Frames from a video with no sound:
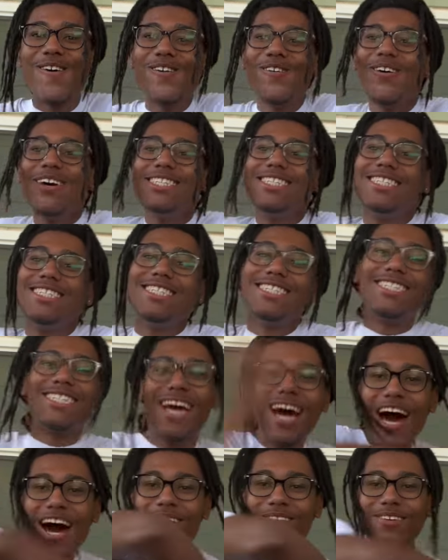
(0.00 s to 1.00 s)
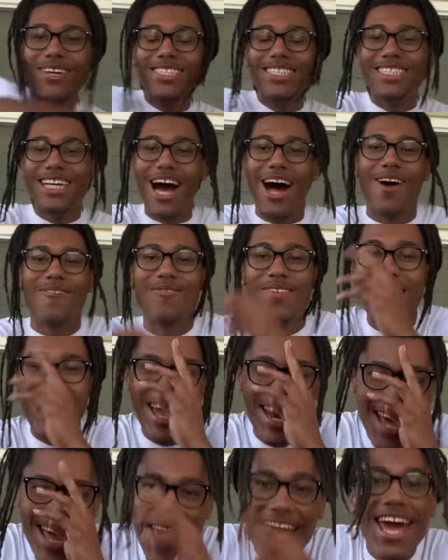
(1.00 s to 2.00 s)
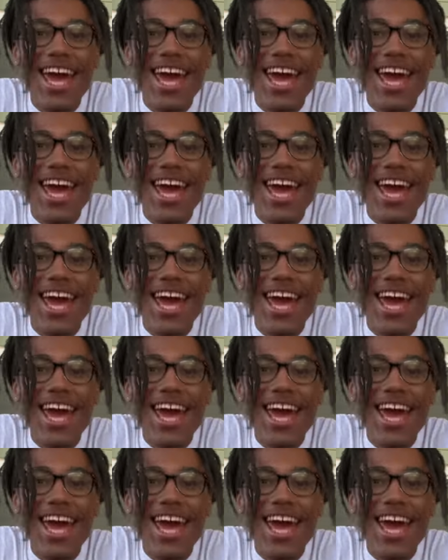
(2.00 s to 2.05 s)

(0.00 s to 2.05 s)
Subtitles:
what's good with y'all, man?